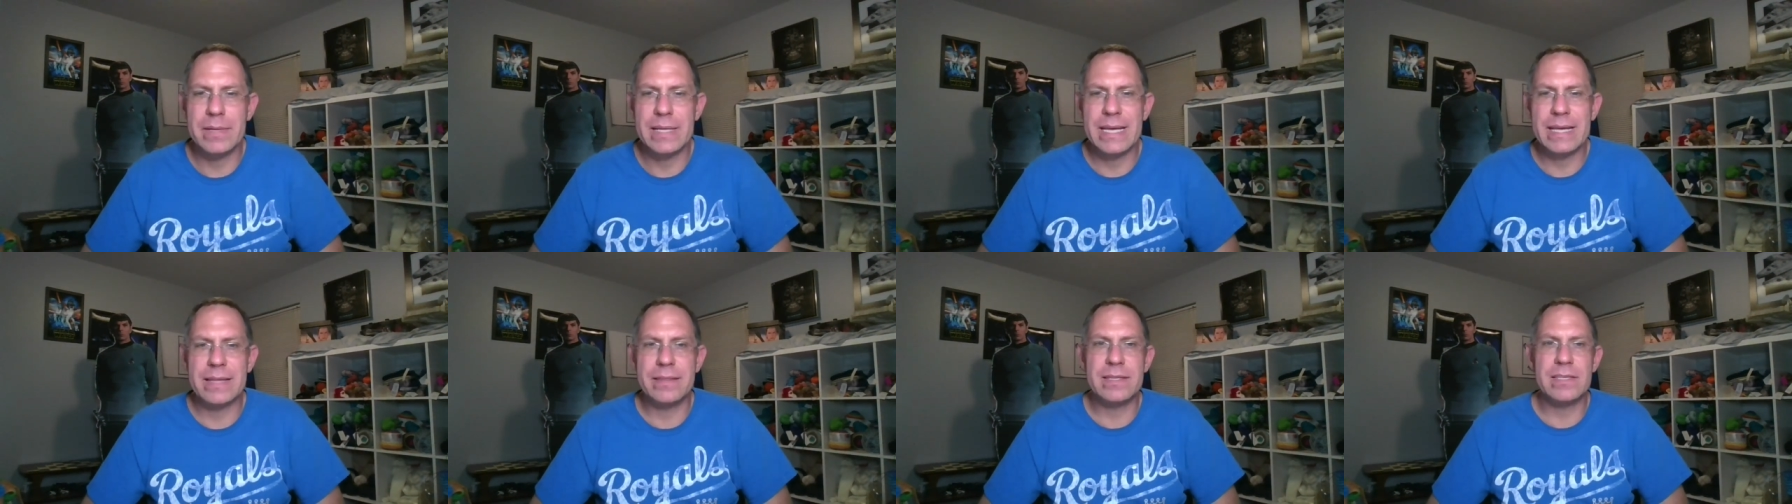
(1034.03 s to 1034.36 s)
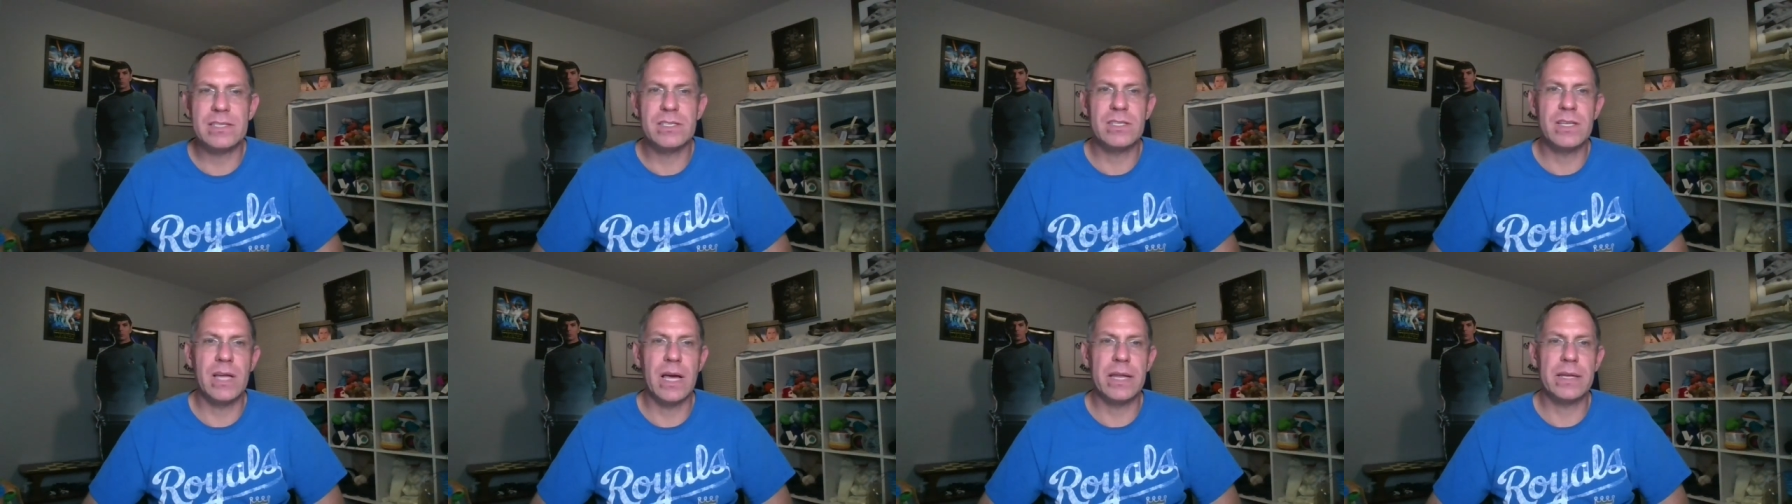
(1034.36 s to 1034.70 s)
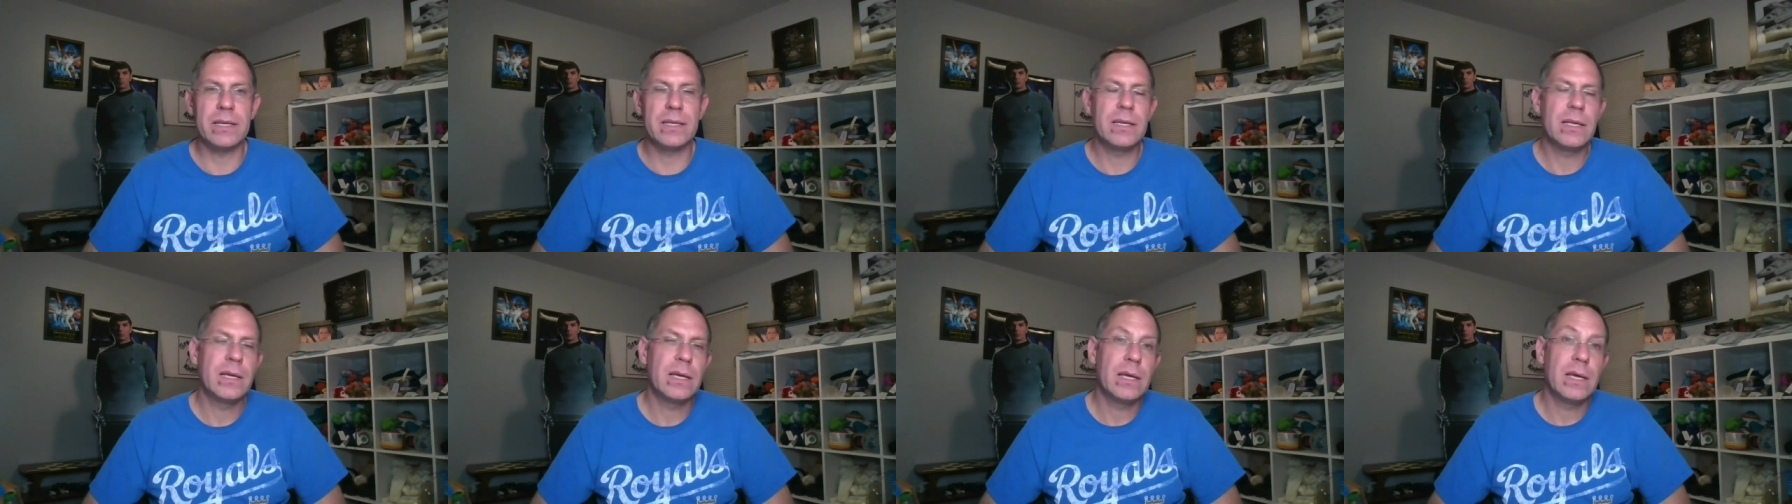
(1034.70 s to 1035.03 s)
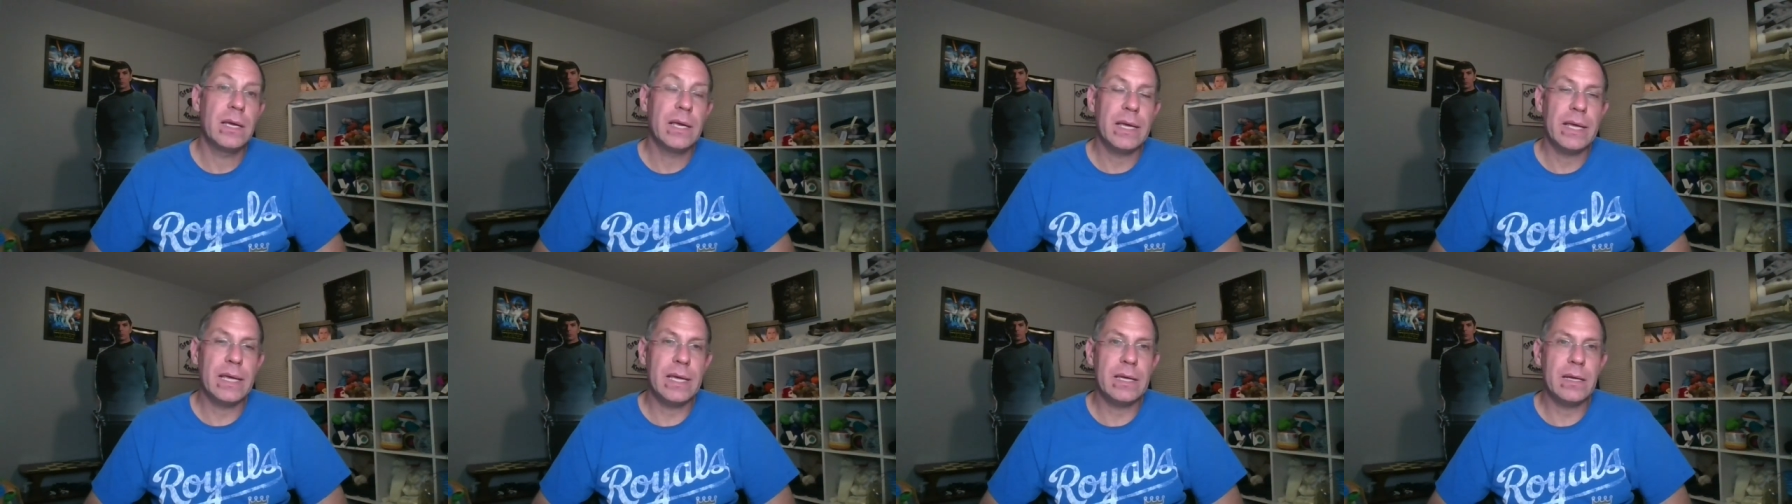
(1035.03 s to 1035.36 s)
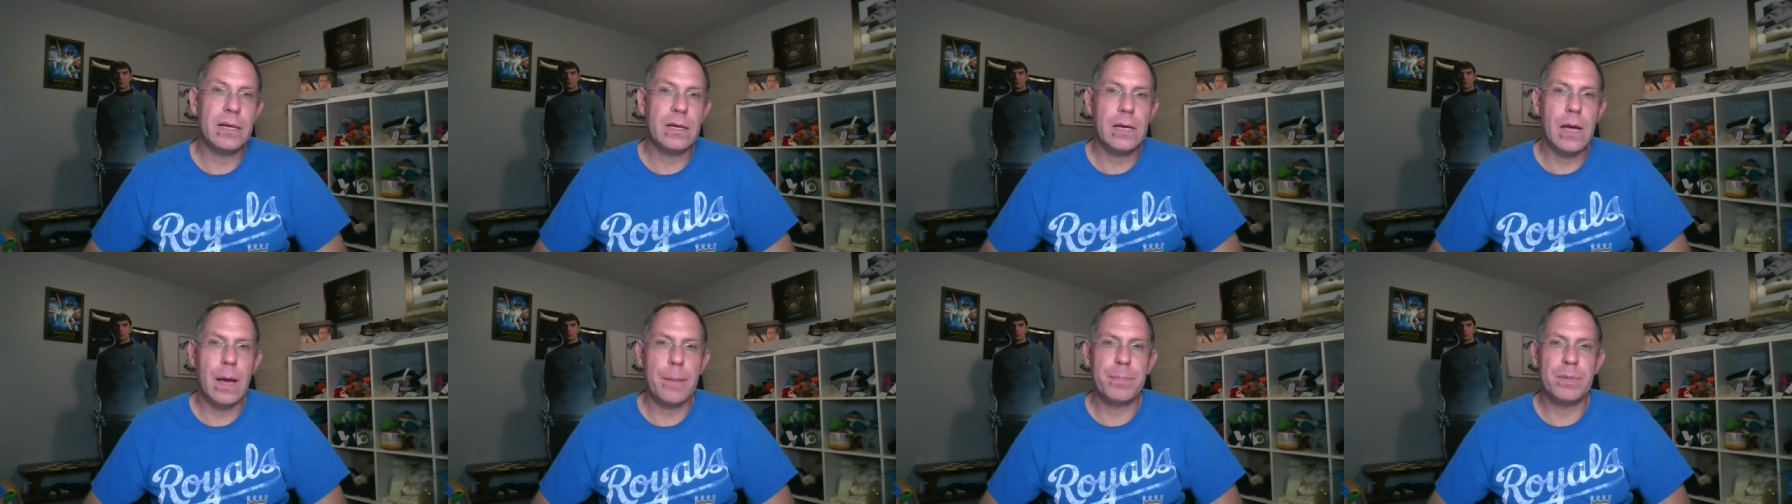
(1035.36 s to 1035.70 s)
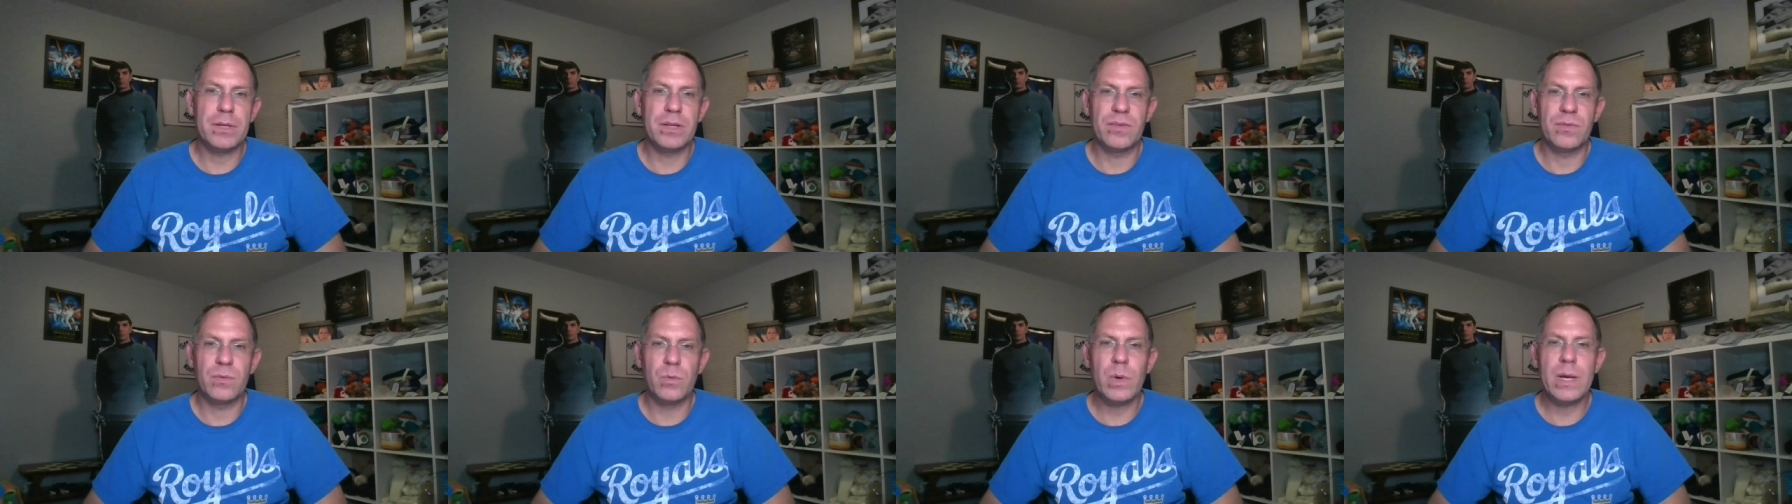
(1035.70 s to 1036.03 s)
to get this done in a
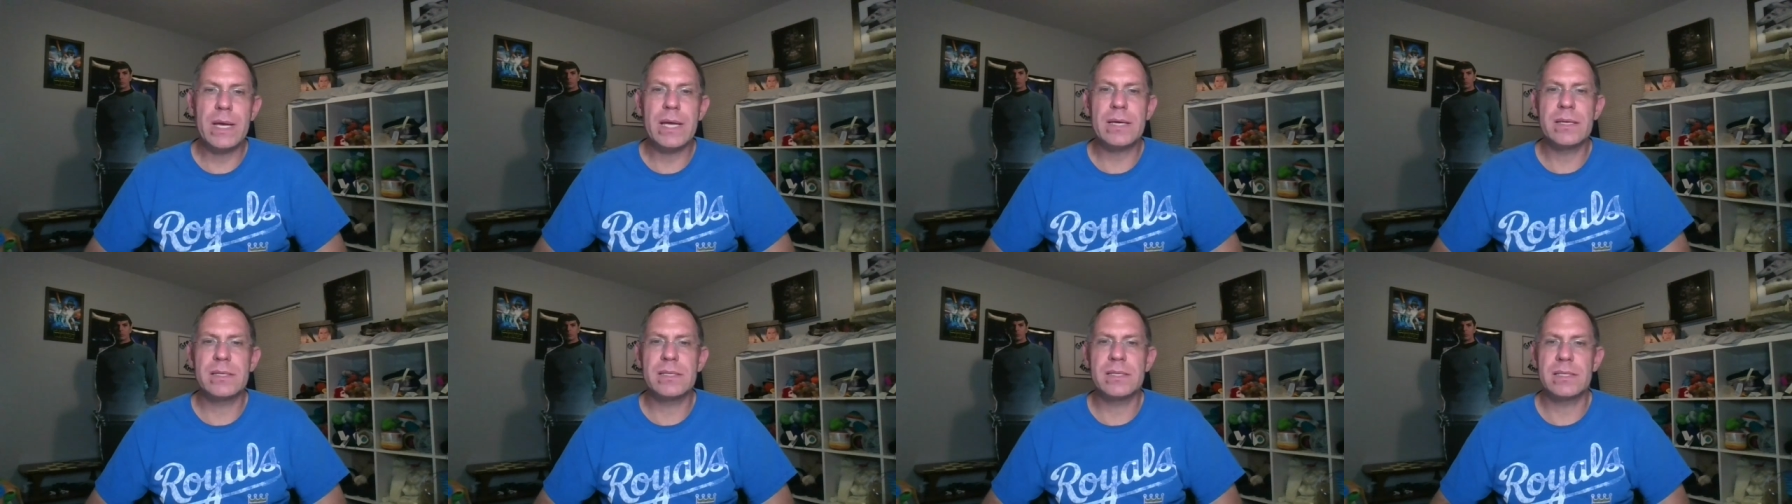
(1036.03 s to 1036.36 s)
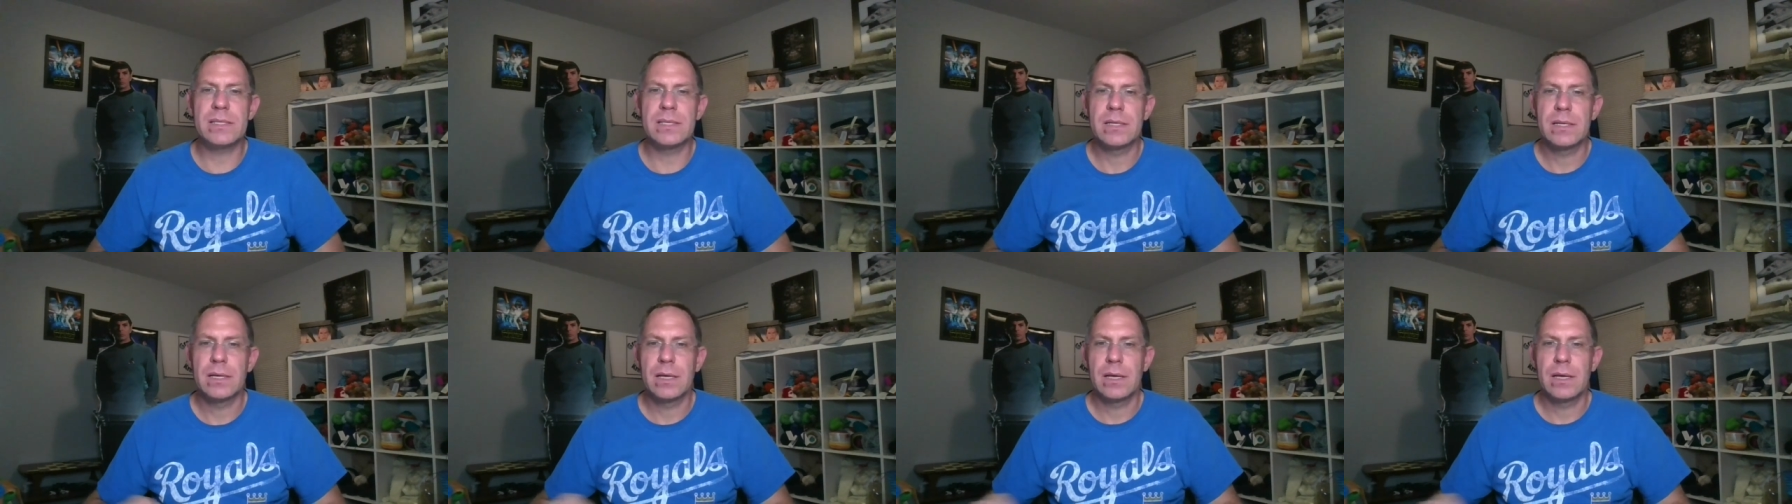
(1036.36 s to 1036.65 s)
couple of weeks